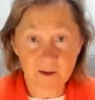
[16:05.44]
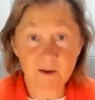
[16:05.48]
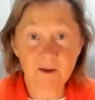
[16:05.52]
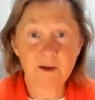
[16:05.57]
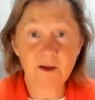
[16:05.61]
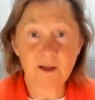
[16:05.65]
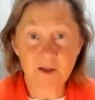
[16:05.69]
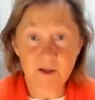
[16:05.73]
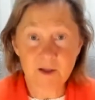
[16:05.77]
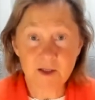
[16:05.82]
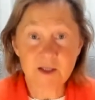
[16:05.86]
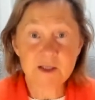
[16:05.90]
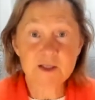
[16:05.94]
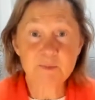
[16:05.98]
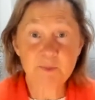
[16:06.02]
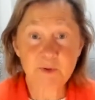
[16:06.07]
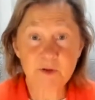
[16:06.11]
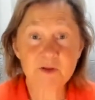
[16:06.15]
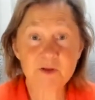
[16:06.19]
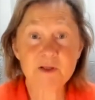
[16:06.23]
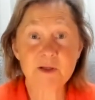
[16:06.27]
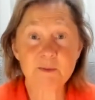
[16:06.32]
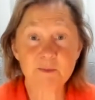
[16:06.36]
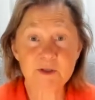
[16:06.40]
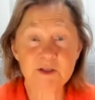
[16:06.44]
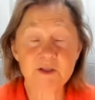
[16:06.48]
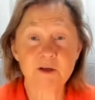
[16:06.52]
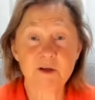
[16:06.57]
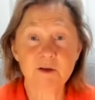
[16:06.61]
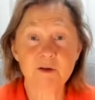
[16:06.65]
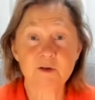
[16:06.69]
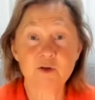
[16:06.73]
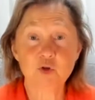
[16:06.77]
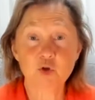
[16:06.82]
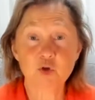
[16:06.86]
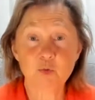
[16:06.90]
it needs building
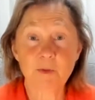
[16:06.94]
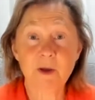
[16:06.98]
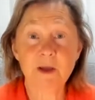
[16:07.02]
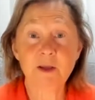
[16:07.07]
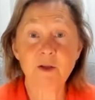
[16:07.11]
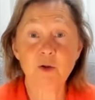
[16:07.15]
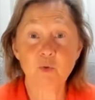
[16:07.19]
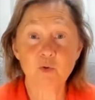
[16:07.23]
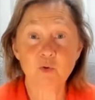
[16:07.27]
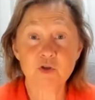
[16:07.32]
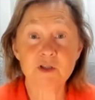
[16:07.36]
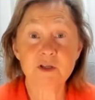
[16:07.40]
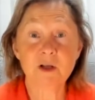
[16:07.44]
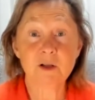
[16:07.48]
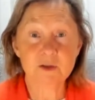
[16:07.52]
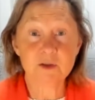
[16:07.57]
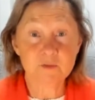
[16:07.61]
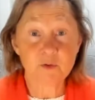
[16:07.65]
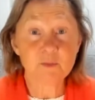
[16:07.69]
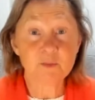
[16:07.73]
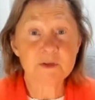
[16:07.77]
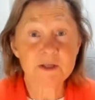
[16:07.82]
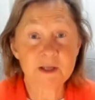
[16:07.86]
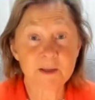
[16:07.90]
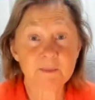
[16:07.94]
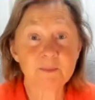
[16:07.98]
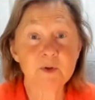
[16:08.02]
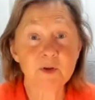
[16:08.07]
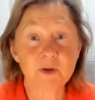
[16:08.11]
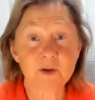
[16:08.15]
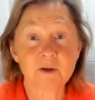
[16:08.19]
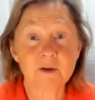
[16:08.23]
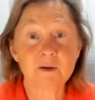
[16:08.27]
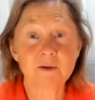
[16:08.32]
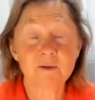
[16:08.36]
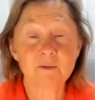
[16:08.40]
materials to make those cells from
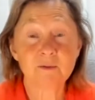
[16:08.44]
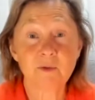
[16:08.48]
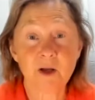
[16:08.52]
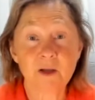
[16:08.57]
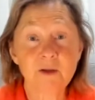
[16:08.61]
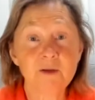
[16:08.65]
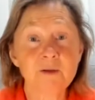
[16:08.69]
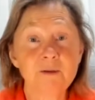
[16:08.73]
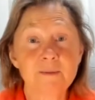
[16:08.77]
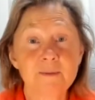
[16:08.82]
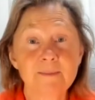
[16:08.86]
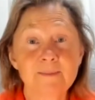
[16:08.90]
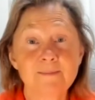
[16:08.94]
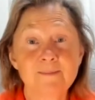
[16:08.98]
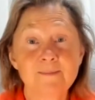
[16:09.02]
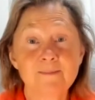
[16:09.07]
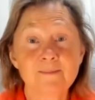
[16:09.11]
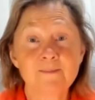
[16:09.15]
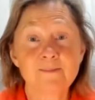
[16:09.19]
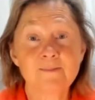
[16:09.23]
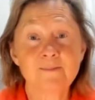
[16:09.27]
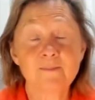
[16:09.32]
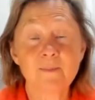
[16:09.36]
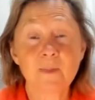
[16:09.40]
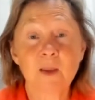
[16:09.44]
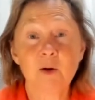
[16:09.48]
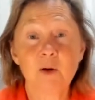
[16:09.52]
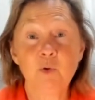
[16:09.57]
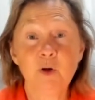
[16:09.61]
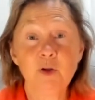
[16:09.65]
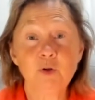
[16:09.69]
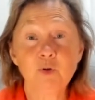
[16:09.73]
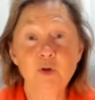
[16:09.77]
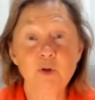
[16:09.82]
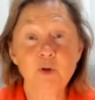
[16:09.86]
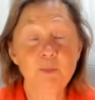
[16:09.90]
something, right?
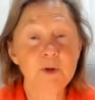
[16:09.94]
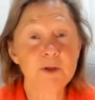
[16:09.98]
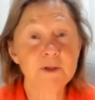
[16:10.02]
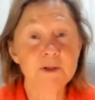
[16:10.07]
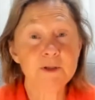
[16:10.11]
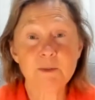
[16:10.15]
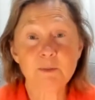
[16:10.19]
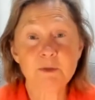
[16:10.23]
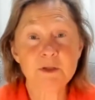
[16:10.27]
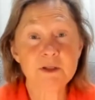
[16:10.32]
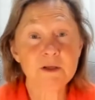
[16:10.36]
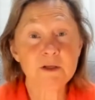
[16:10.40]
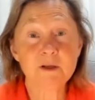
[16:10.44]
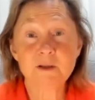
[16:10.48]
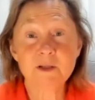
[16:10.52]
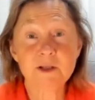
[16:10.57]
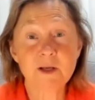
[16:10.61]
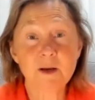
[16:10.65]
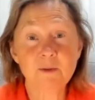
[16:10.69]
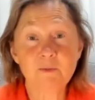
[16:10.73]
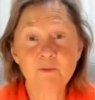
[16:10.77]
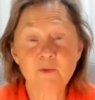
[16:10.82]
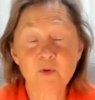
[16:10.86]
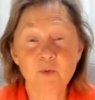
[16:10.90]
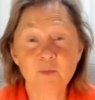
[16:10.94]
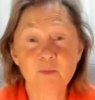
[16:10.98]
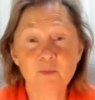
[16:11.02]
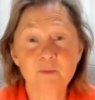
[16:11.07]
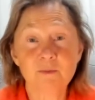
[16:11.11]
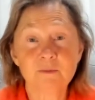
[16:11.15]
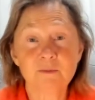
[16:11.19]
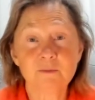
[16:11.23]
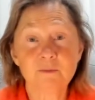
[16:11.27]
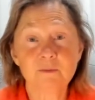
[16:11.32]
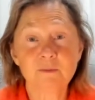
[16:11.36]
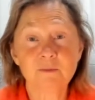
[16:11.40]
Where do the building materials come from?
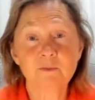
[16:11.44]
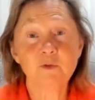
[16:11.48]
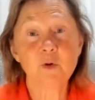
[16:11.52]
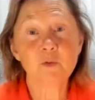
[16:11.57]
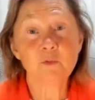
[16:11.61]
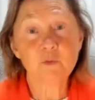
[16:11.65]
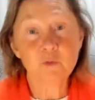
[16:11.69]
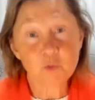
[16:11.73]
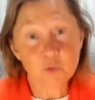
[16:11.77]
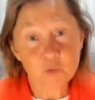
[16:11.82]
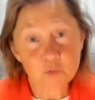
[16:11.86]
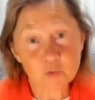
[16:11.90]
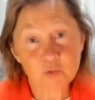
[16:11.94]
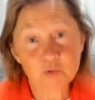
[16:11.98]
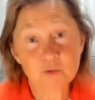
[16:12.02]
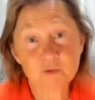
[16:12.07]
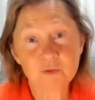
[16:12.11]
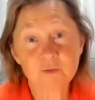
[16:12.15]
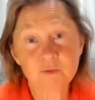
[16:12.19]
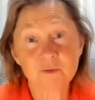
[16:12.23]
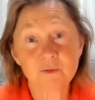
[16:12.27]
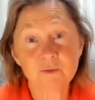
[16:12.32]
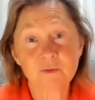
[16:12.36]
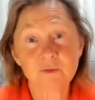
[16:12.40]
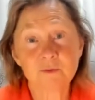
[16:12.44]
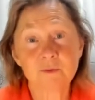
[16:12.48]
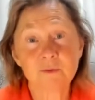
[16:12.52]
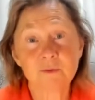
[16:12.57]
From food. Yep.